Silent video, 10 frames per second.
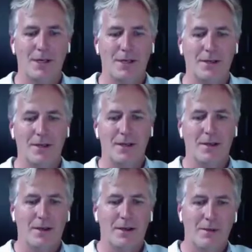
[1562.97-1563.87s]
on
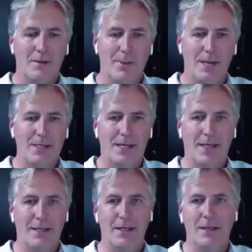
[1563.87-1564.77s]
the best
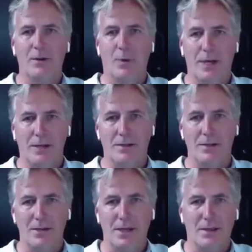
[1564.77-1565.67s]
idea
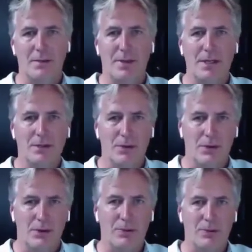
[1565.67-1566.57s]
wins, not the best
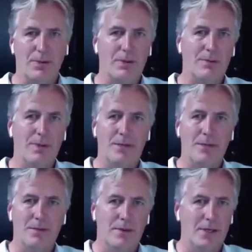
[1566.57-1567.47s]
group or the
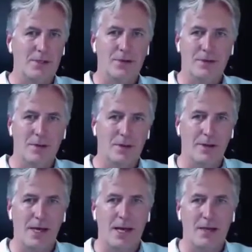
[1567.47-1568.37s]
best this
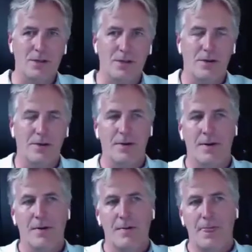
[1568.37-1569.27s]
or that. So
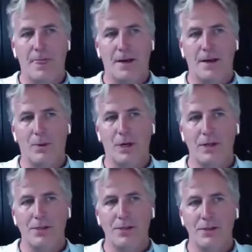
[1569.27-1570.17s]
we
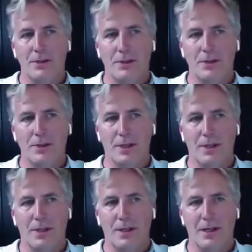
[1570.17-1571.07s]
also do
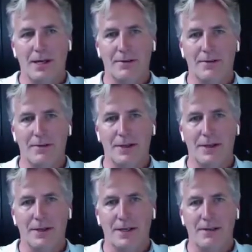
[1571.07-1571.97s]
a lot of
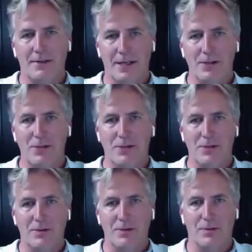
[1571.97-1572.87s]
events
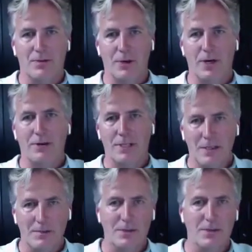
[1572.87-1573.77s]
for our
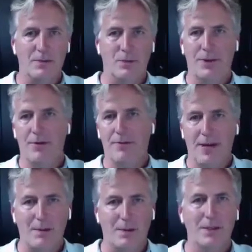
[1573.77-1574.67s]
teams and with their
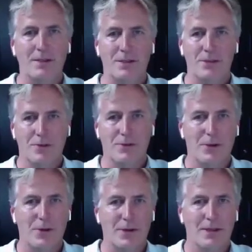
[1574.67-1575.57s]
families and so
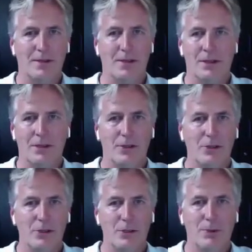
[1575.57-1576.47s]
forth. And,
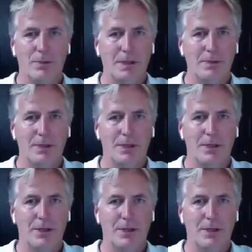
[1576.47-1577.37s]
you just put people in a
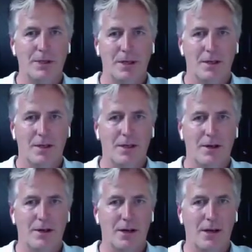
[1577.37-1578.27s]
room and
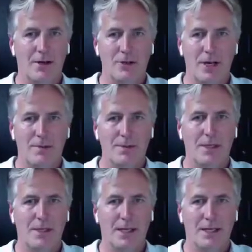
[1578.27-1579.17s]
their guard
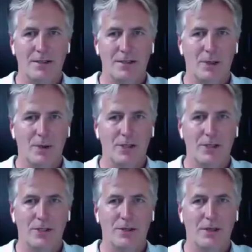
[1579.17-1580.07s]
drops and they get to know
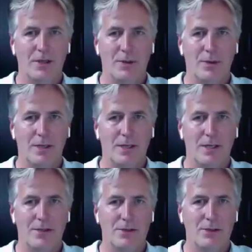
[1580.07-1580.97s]
each other and they
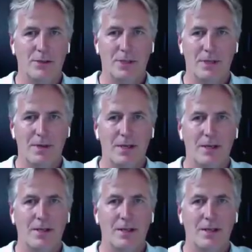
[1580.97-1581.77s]
realize there's no boogeyman.